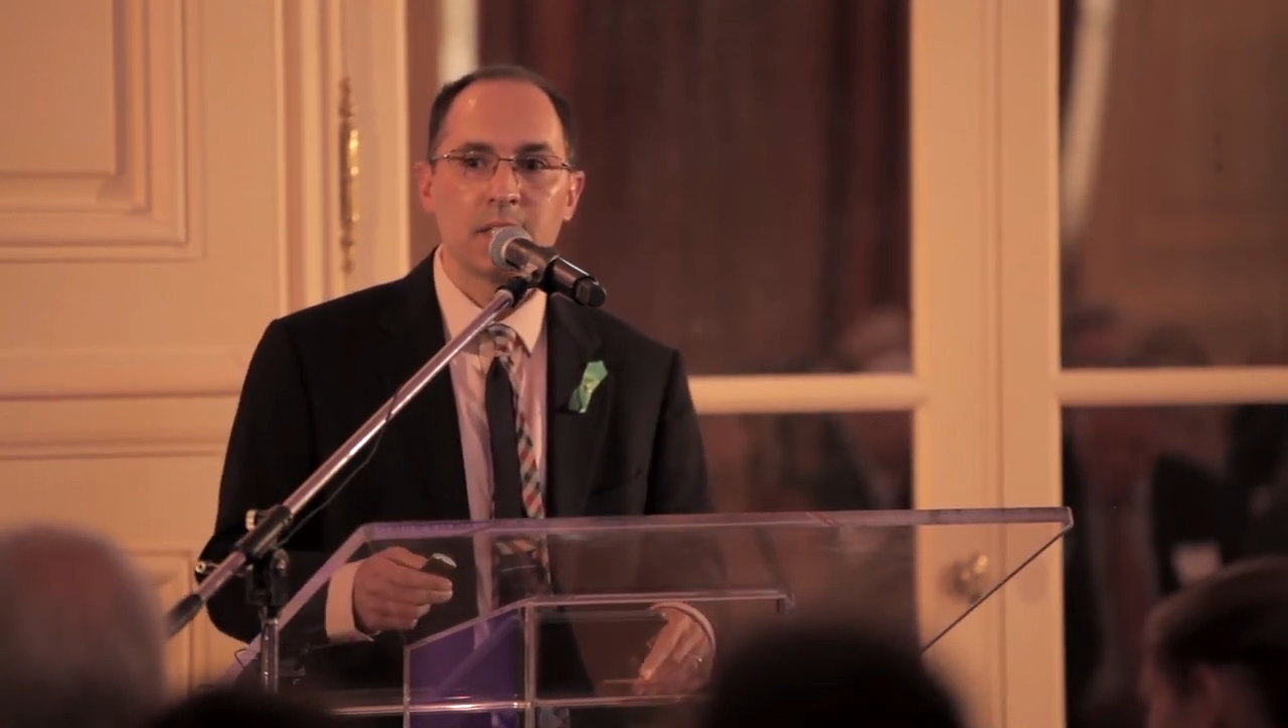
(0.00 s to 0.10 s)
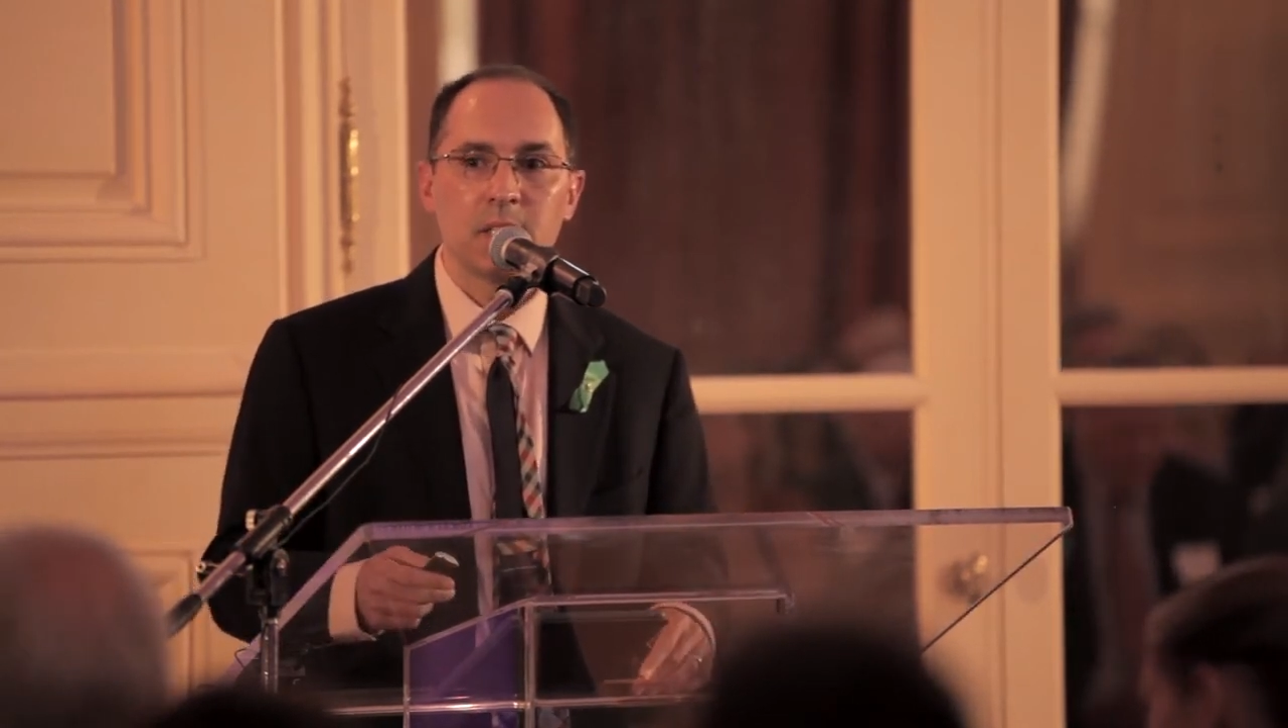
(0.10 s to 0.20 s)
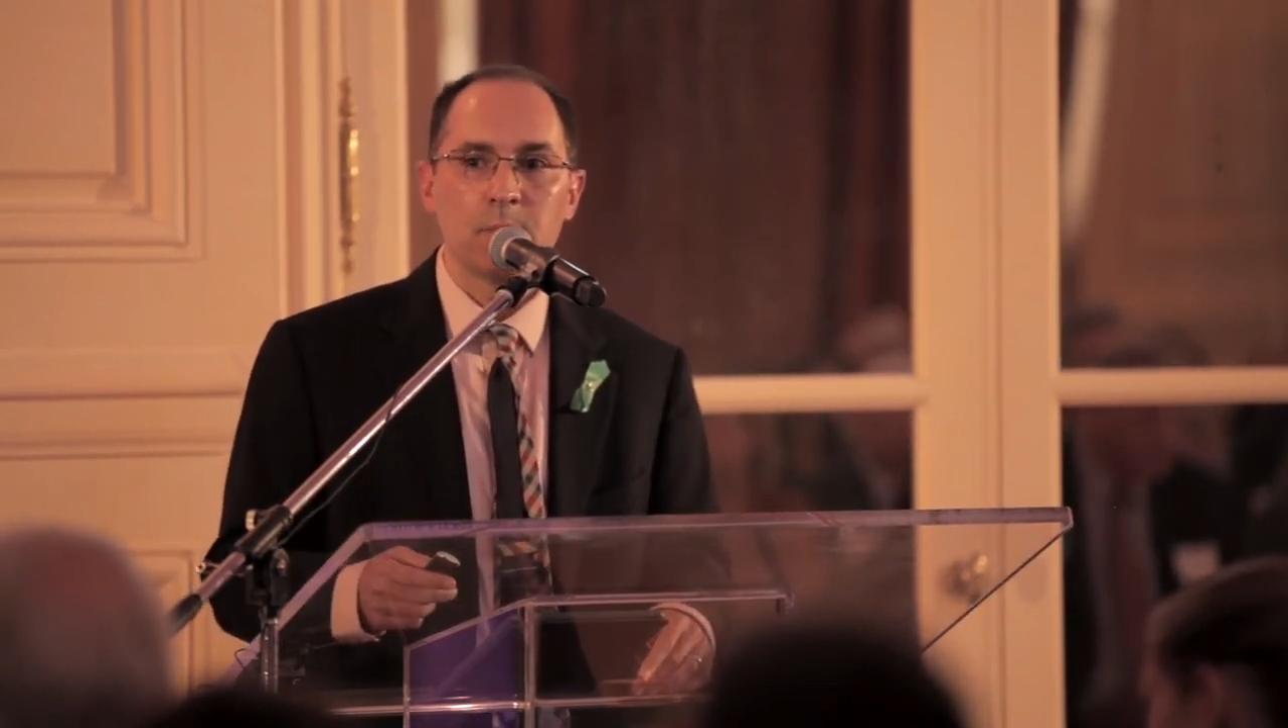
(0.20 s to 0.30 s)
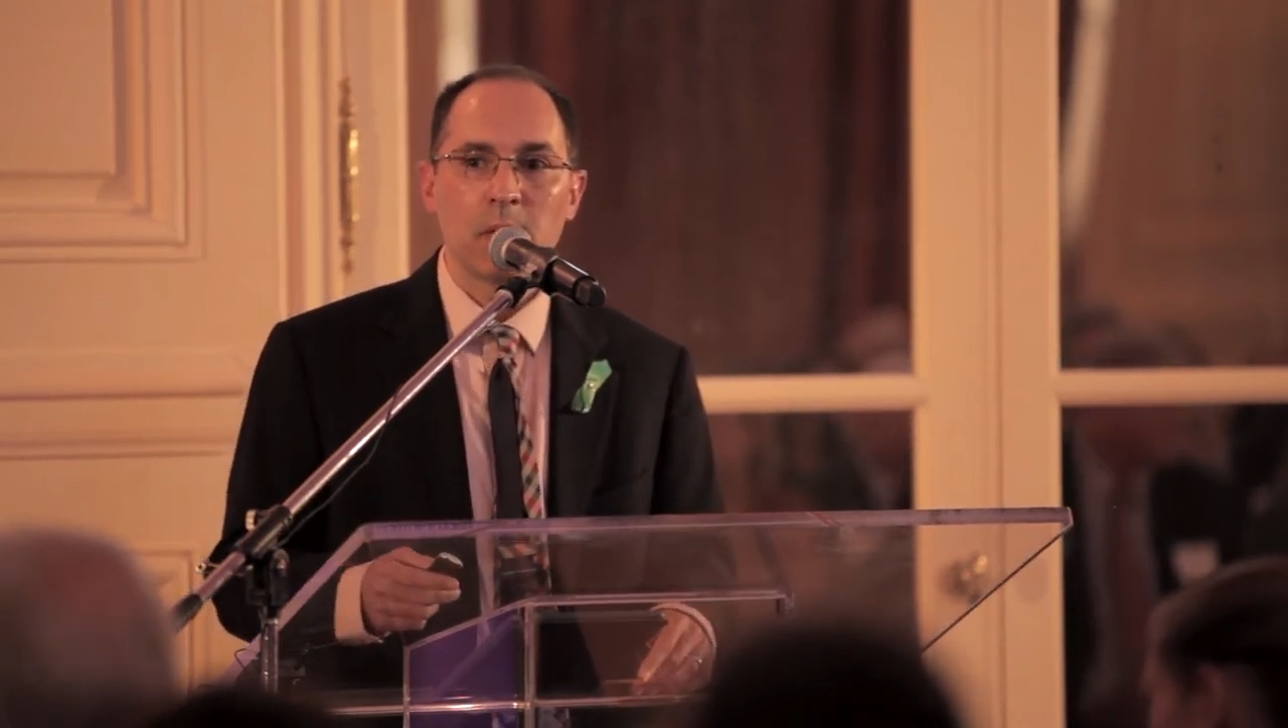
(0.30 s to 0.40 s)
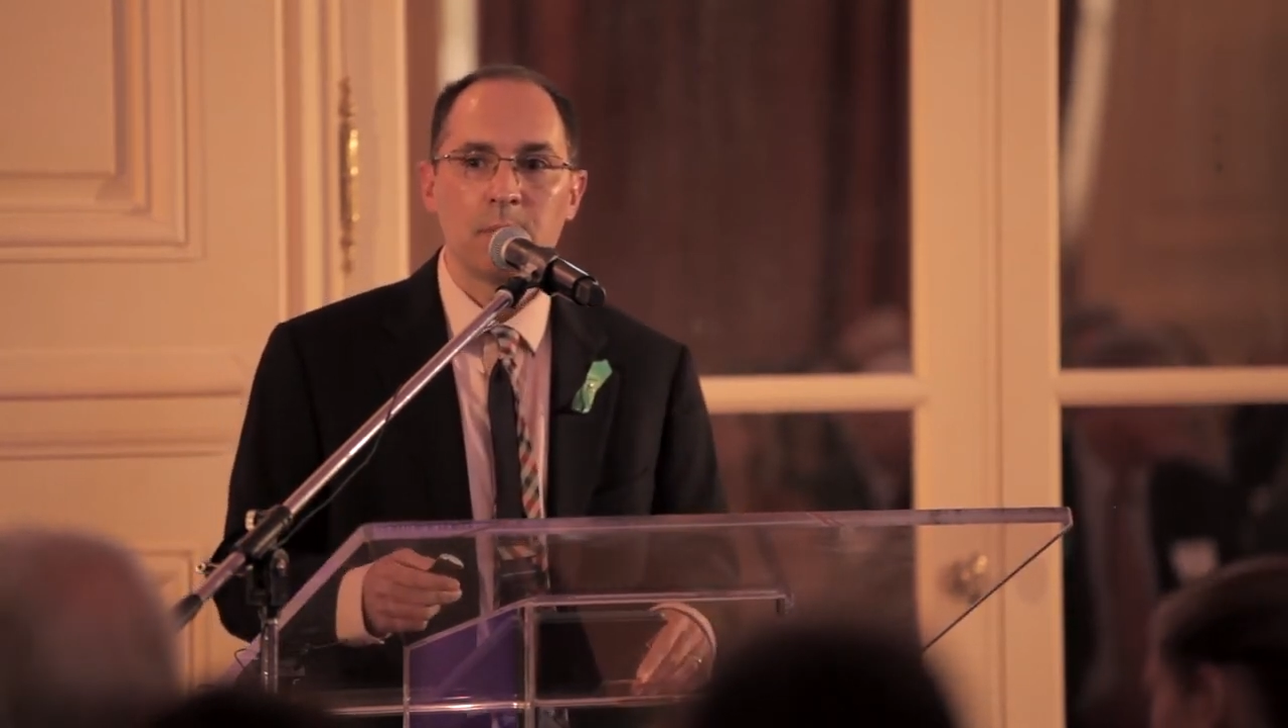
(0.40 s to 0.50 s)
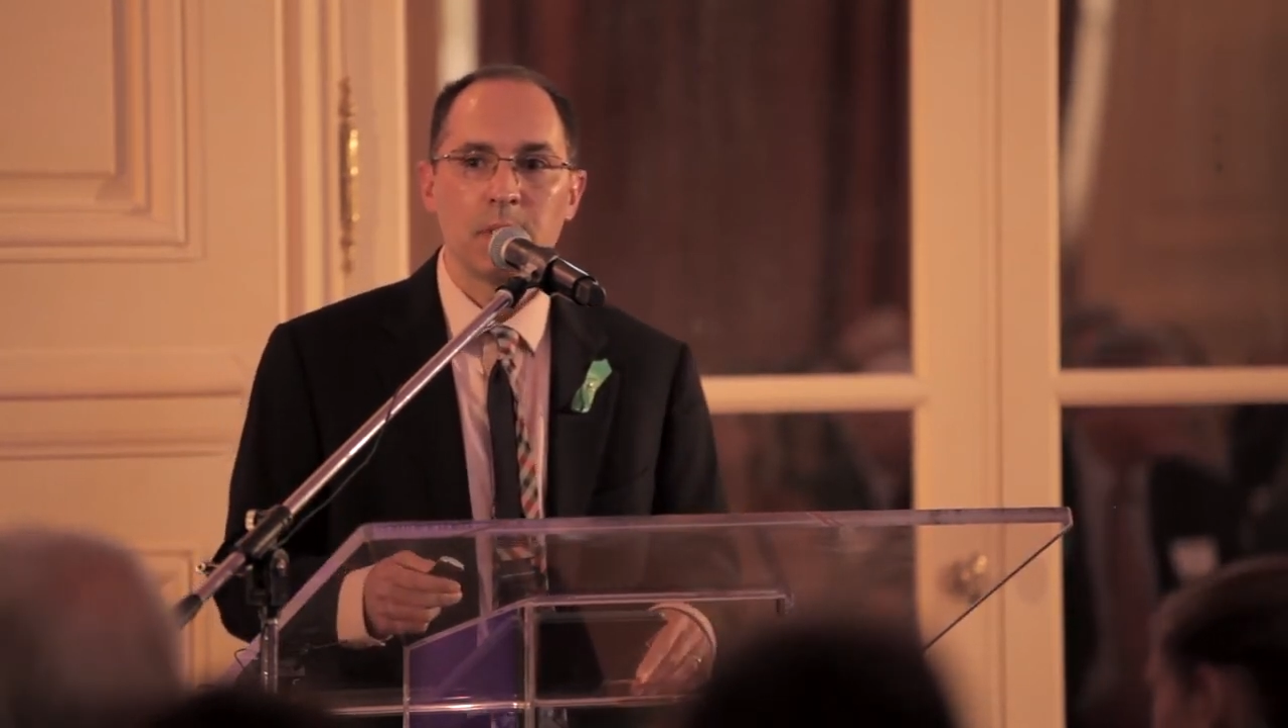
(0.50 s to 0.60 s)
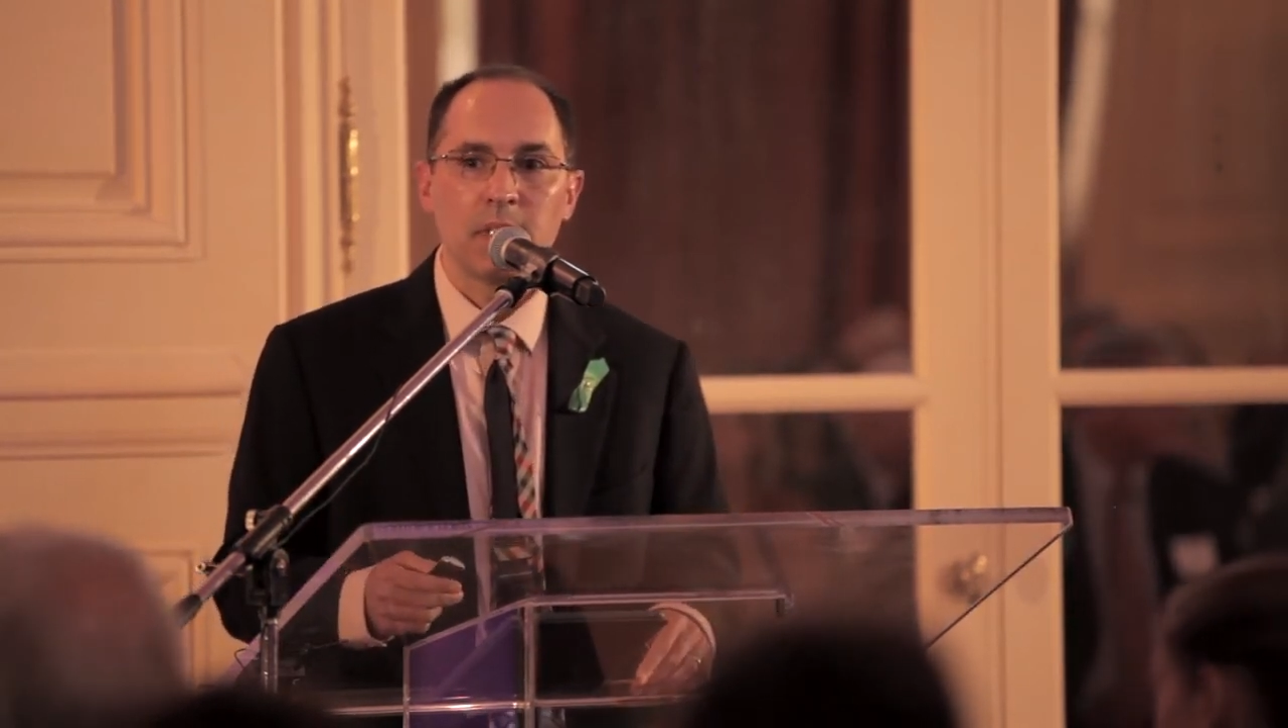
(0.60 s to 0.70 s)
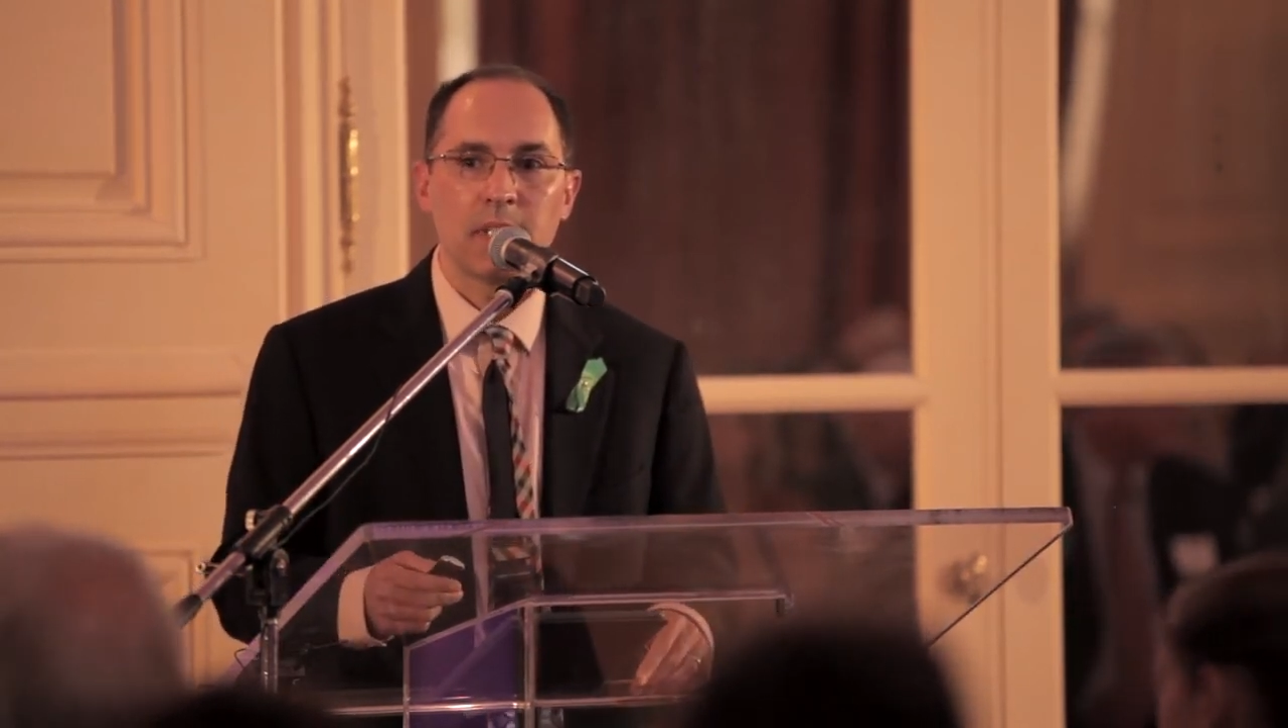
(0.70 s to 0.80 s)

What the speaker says: is that by building